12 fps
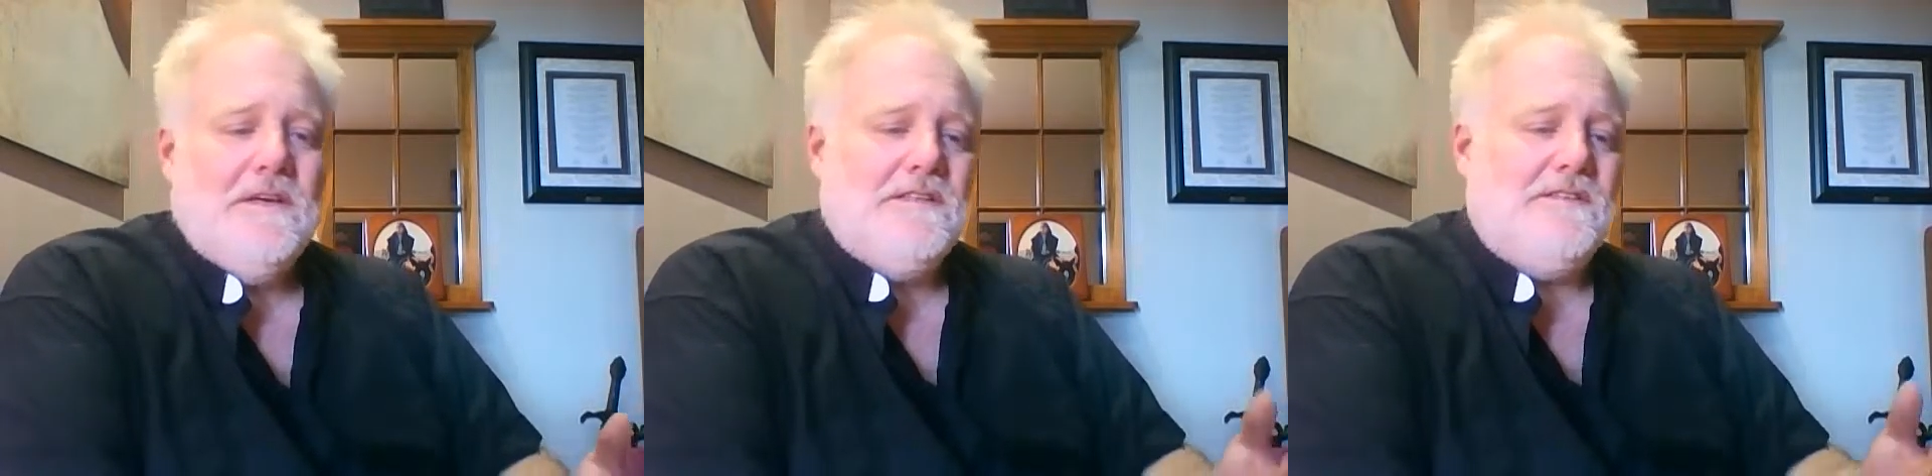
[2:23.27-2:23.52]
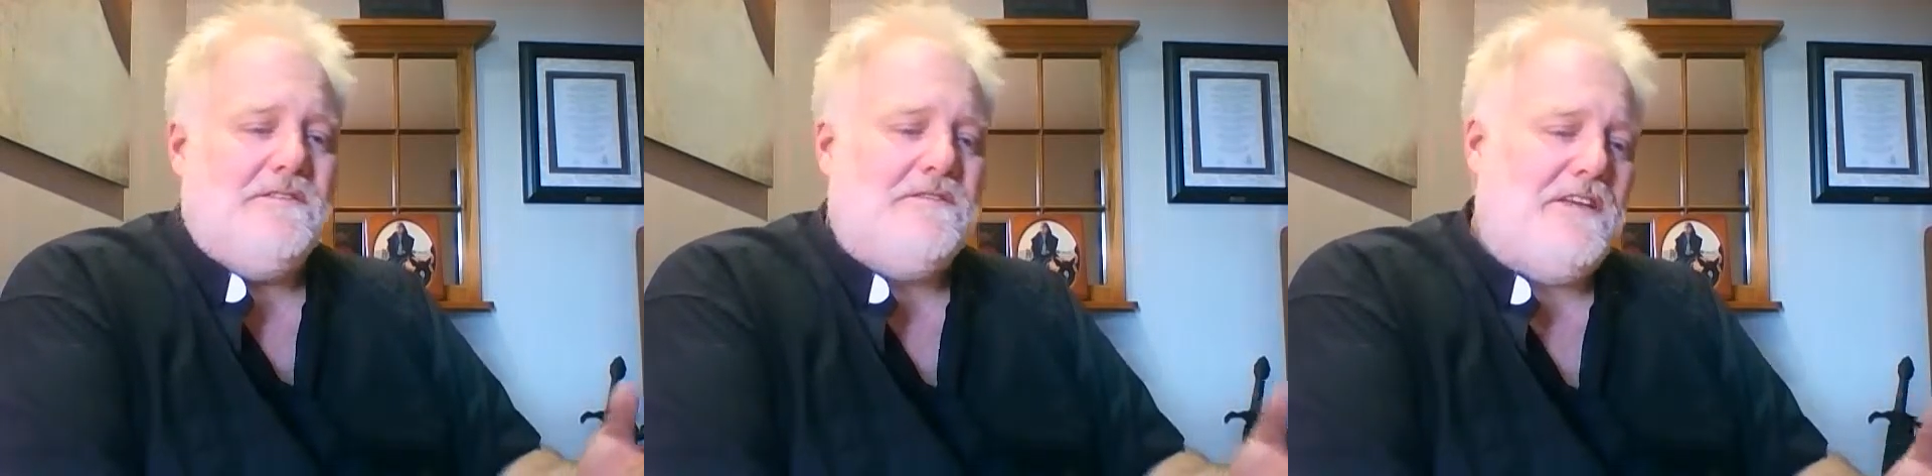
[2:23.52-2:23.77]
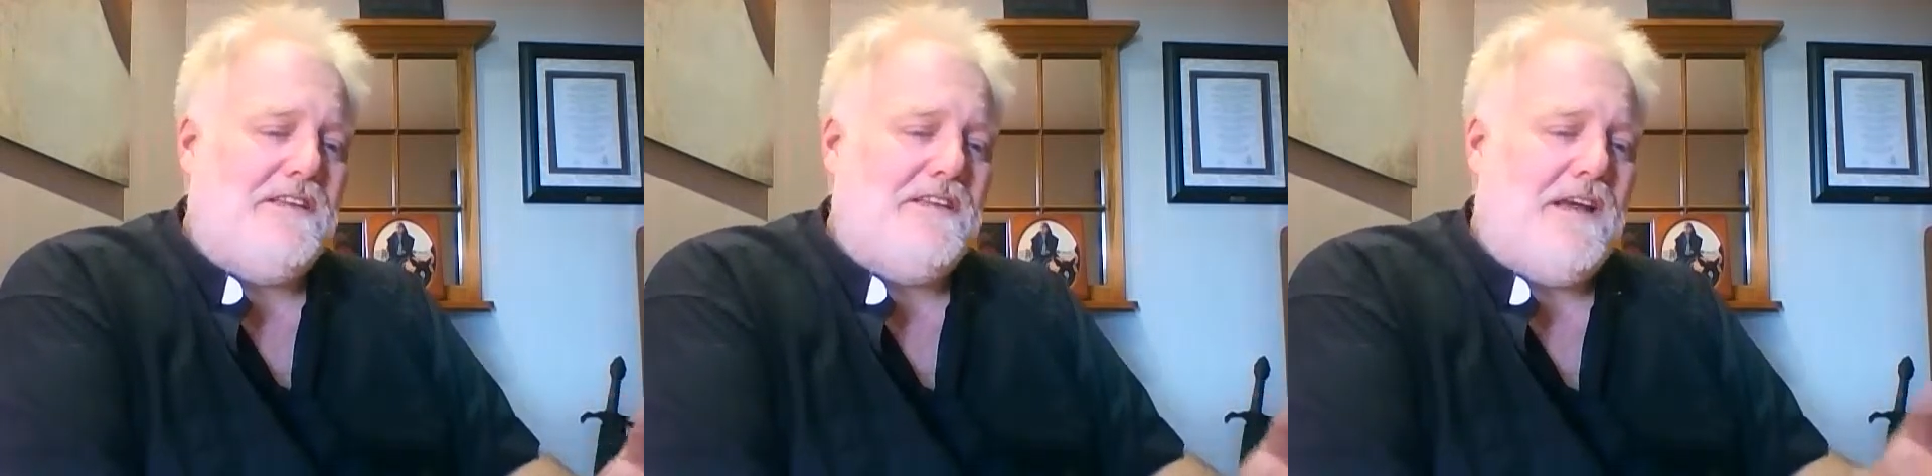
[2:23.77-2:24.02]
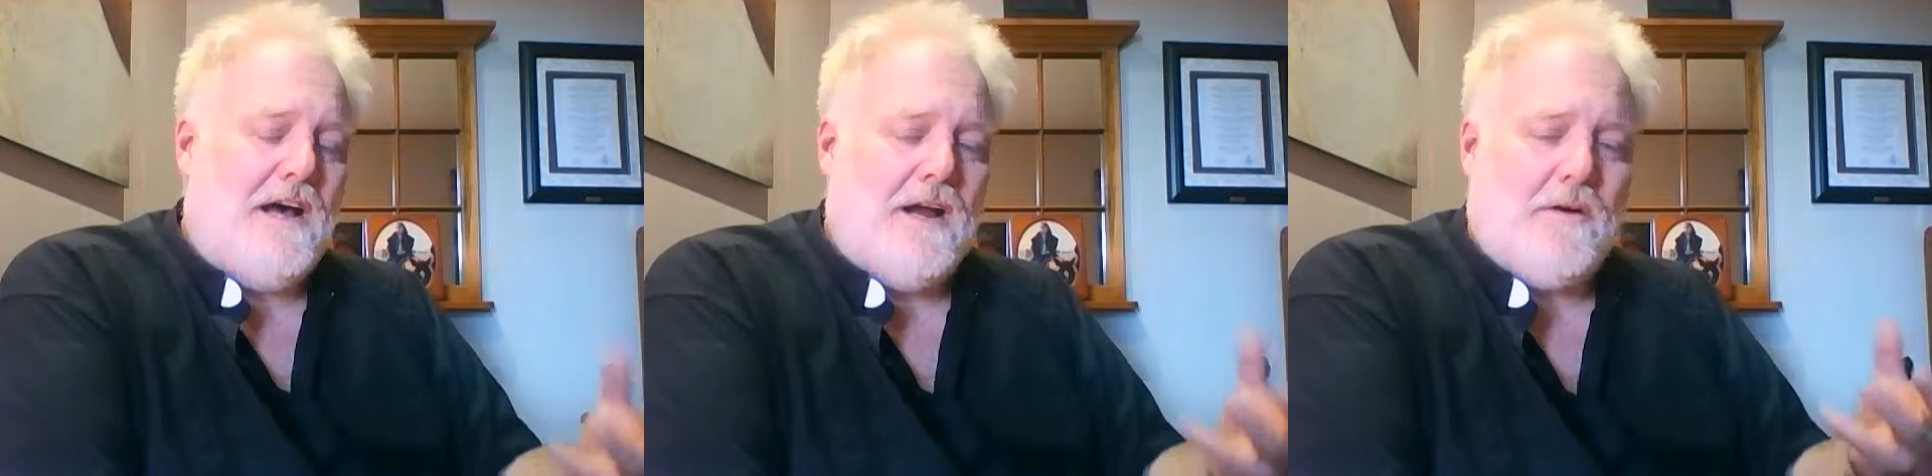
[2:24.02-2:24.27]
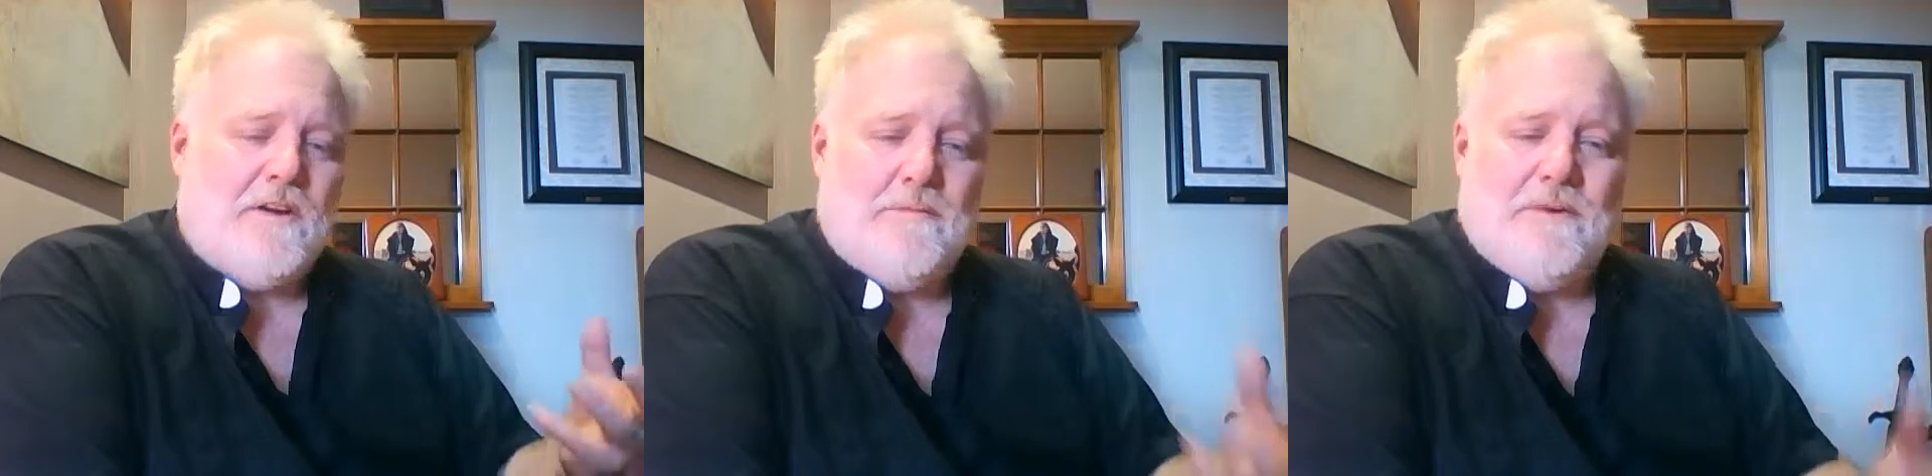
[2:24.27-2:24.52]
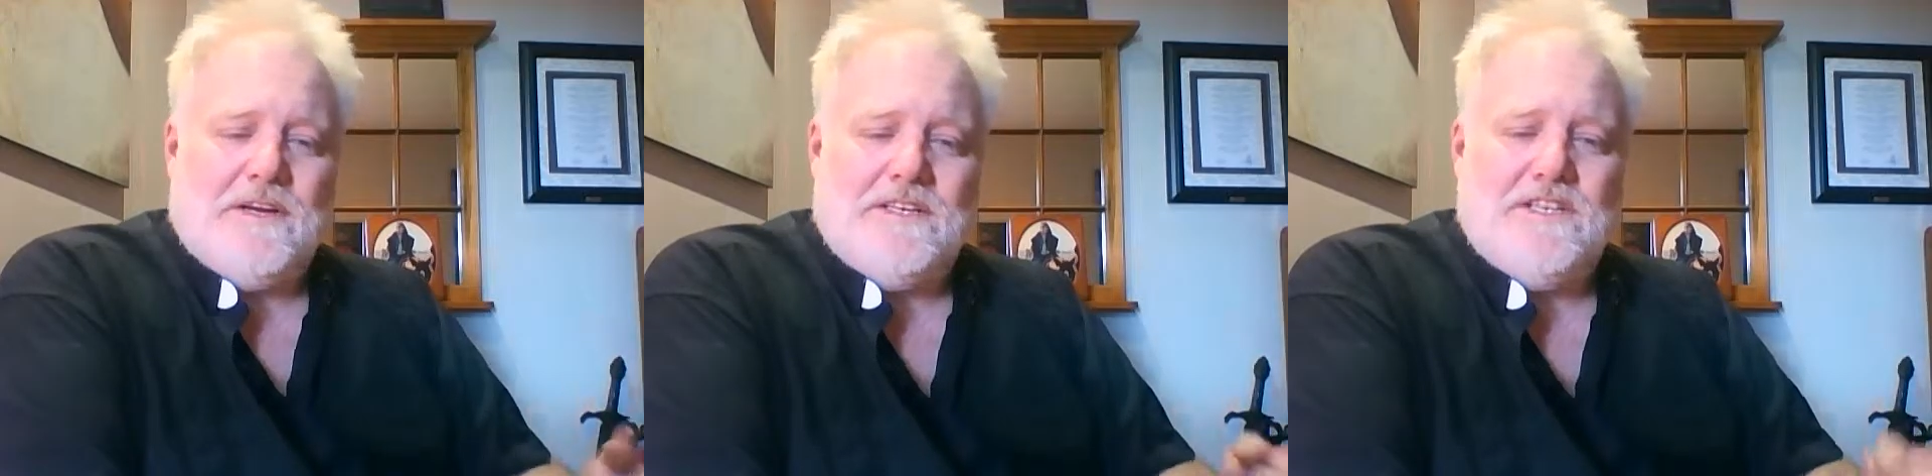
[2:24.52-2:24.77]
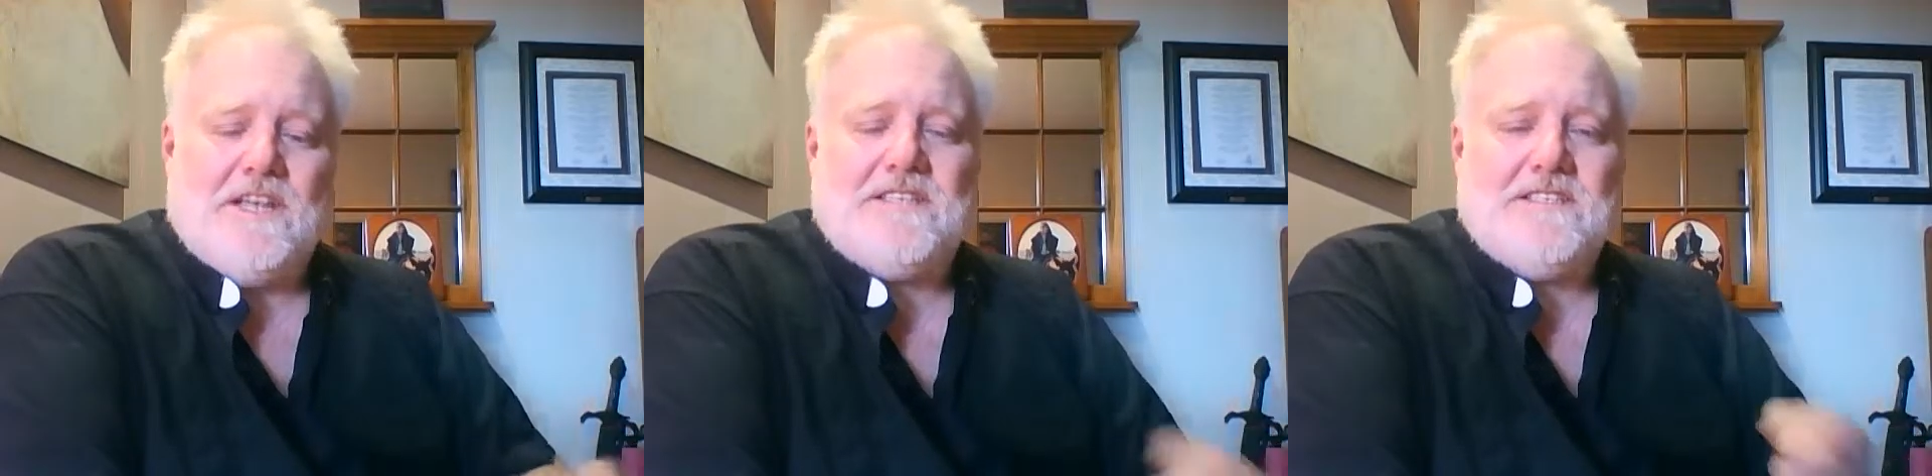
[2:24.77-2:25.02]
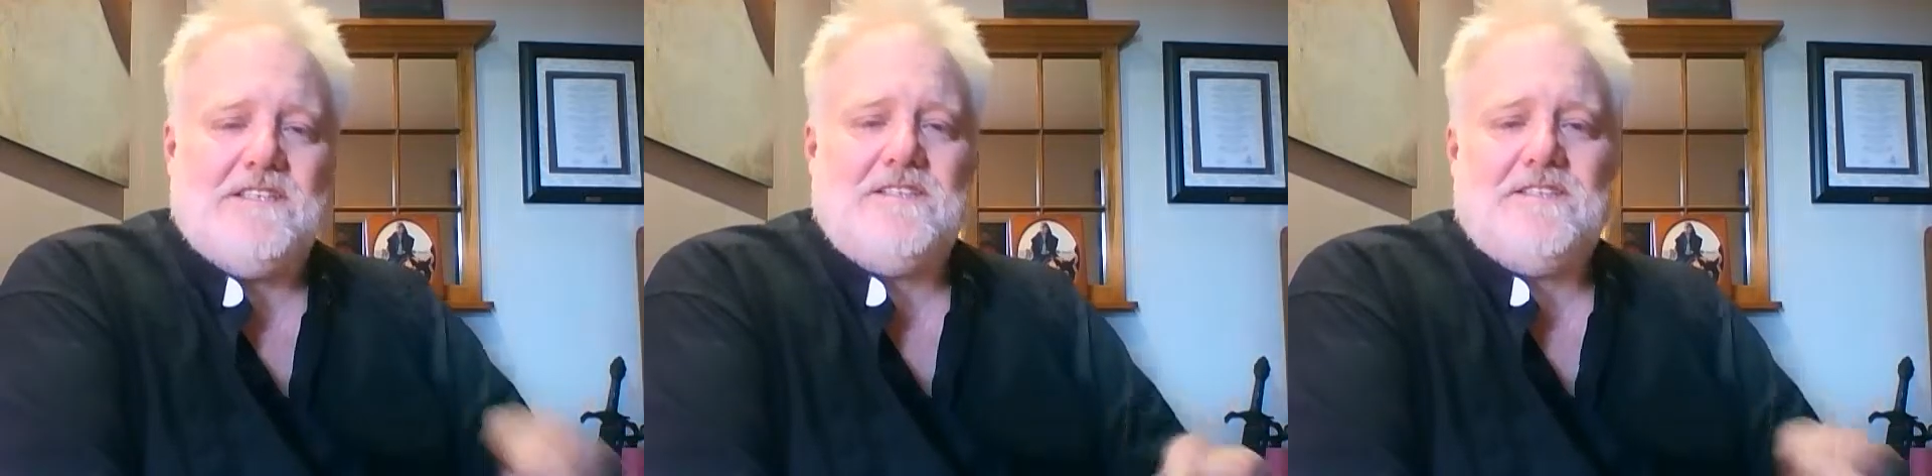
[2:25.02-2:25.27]
to feed the hungry, to bring
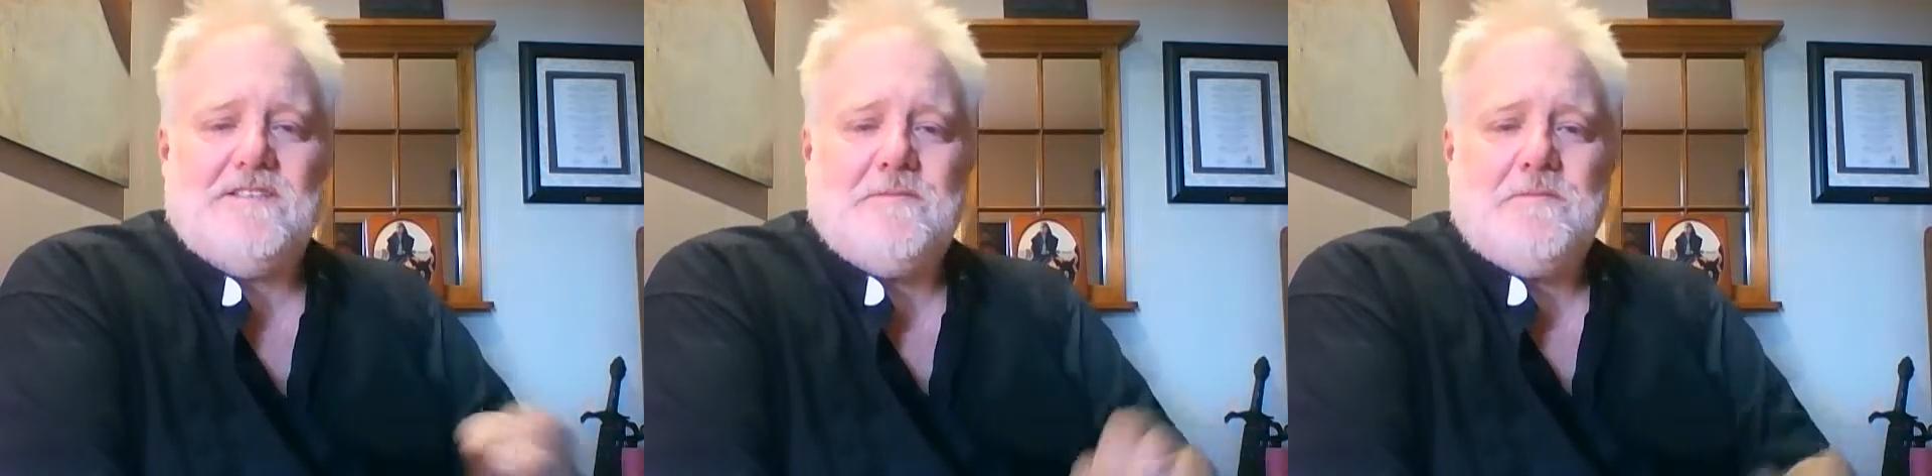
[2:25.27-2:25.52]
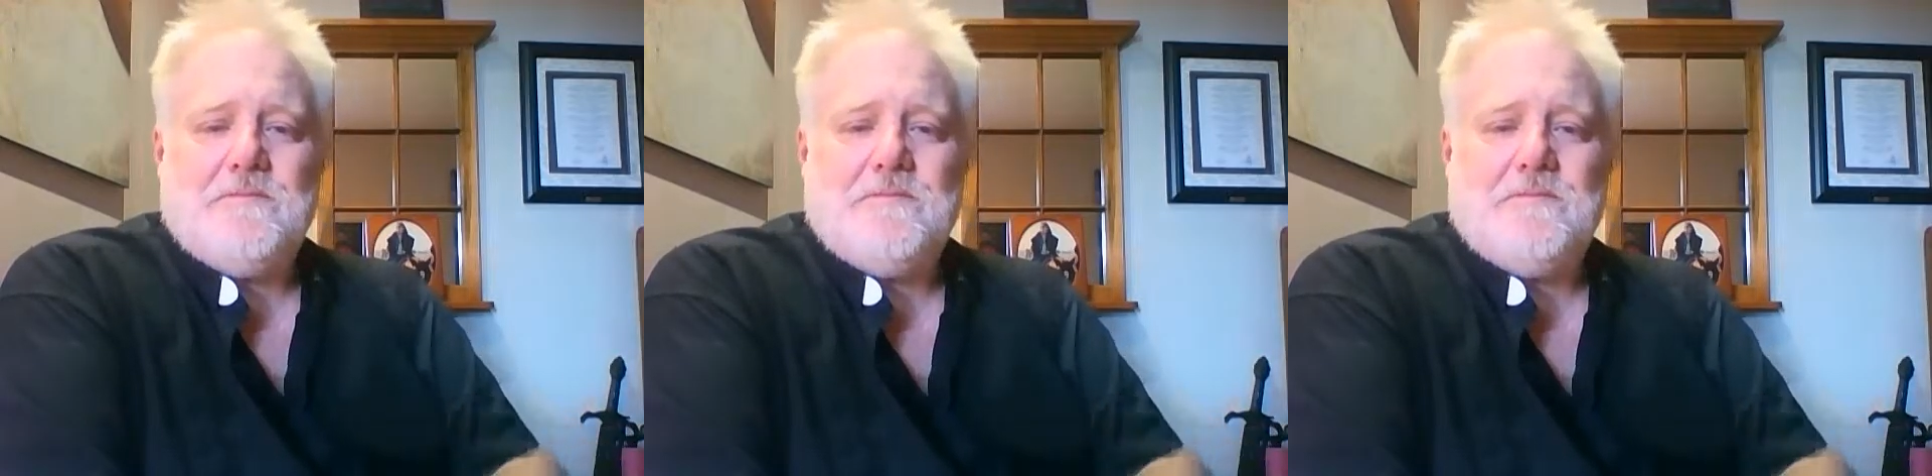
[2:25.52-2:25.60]
justice.